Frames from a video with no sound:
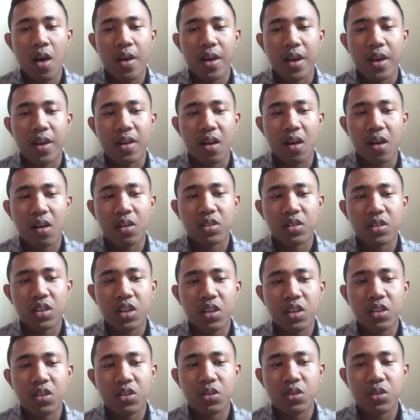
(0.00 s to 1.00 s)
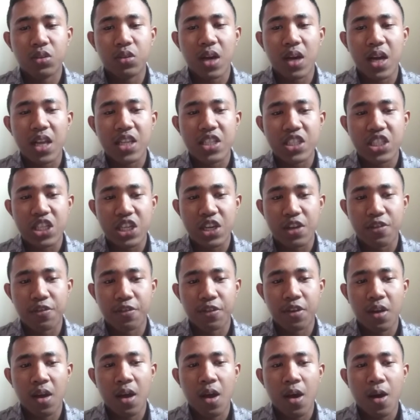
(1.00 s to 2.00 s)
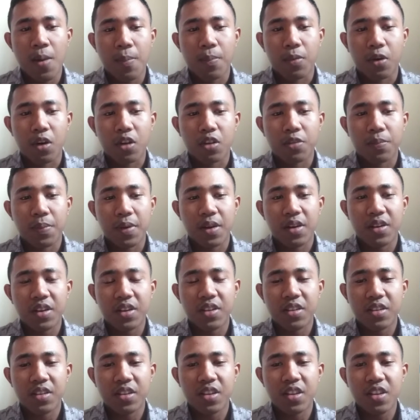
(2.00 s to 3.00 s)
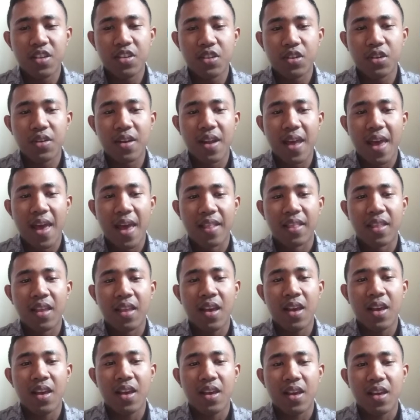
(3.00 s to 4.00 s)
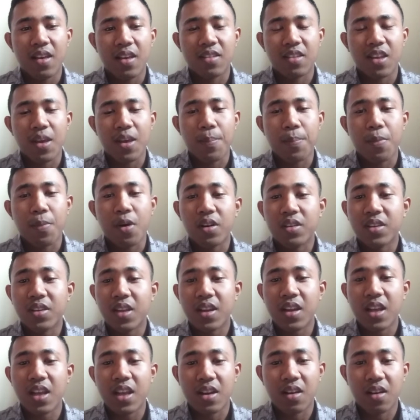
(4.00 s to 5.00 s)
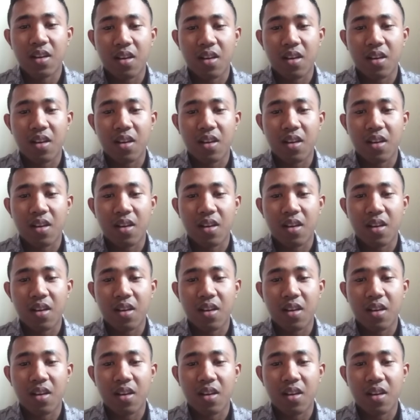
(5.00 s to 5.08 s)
in order to achieve prosperity so that is important in the